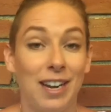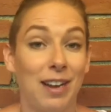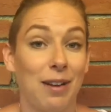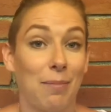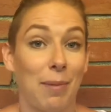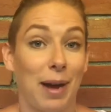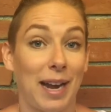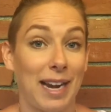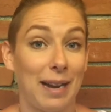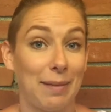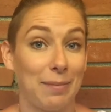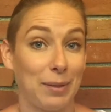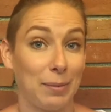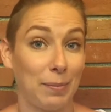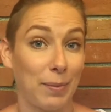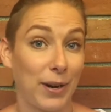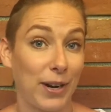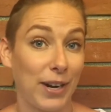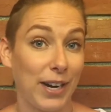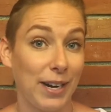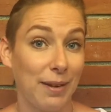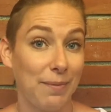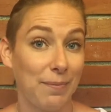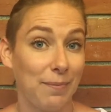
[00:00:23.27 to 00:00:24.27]
My name's
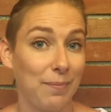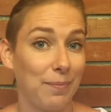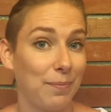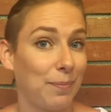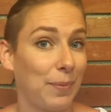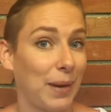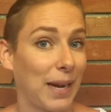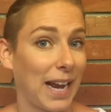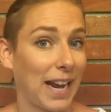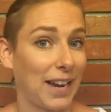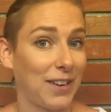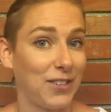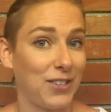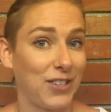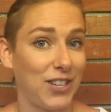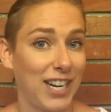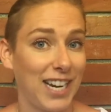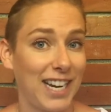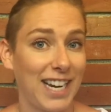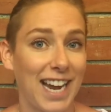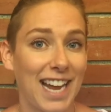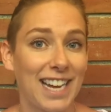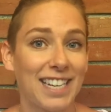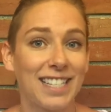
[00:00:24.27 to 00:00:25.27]
Miriam,
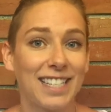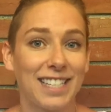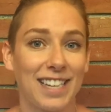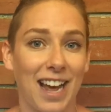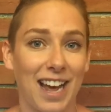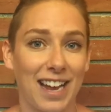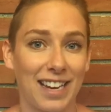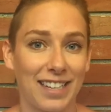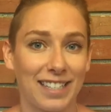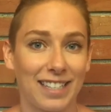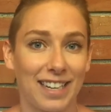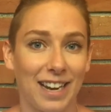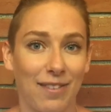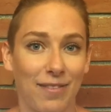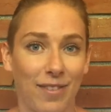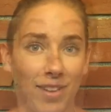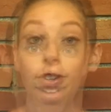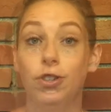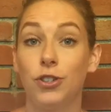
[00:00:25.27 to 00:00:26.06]
PhD and science lover.